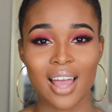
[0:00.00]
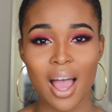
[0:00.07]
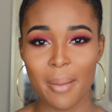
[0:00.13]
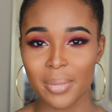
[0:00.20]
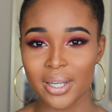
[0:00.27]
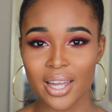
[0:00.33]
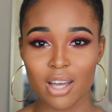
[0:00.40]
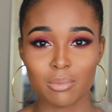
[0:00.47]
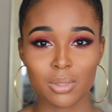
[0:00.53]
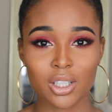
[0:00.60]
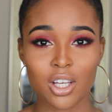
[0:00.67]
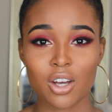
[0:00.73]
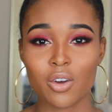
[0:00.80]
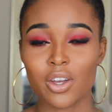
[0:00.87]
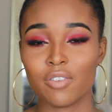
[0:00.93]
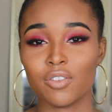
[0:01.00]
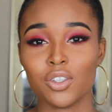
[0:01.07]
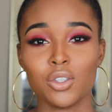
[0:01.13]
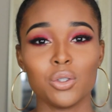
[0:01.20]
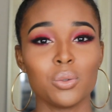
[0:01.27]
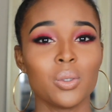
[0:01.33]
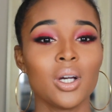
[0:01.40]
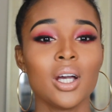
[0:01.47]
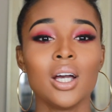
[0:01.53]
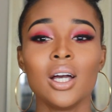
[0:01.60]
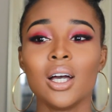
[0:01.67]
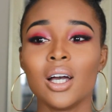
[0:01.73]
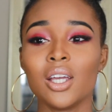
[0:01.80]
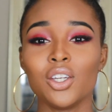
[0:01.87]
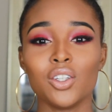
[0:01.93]
Comment down below if you
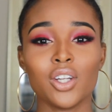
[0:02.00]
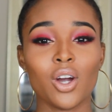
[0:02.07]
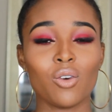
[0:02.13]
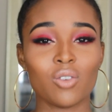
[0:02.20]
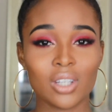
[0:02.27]
know,